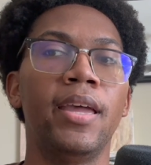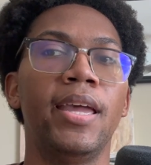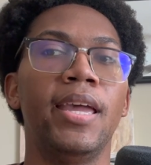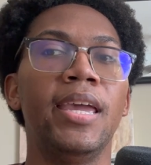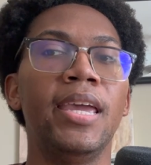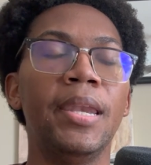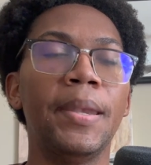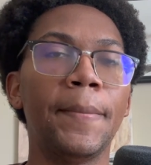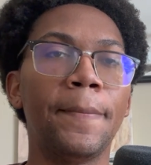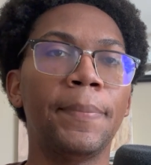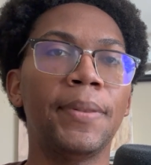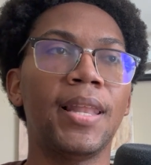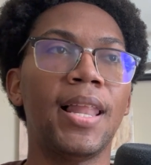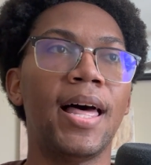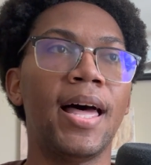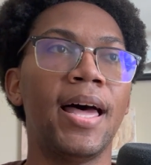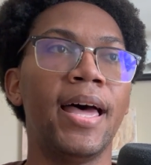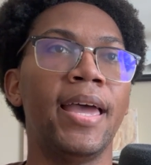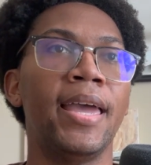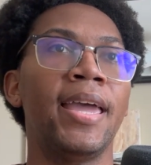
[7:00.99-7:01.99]

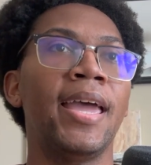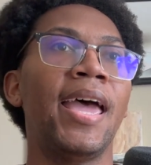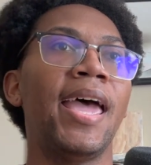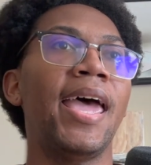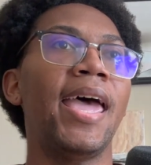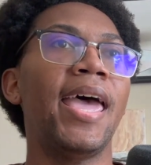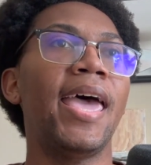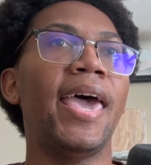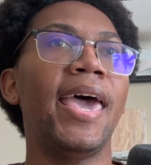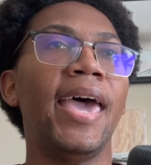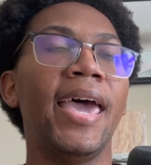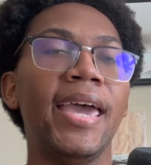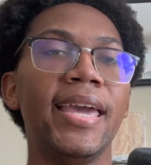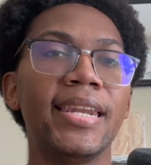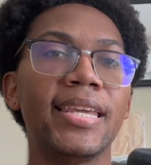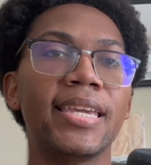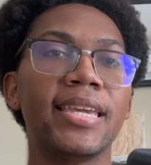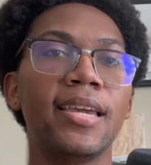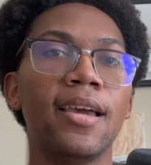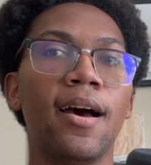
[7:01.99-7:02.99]
imply
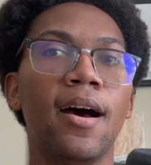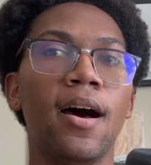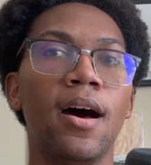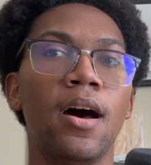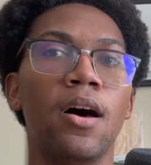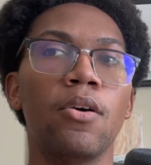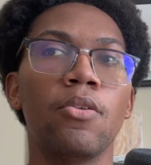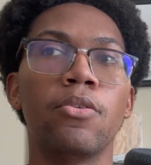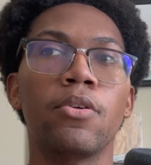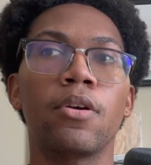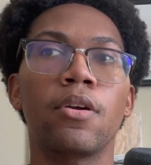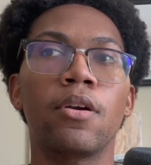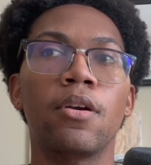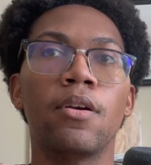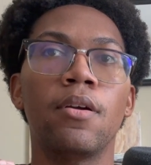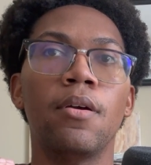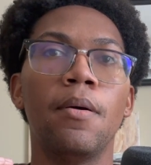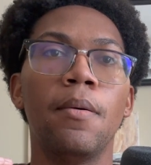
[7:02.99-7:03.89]
any other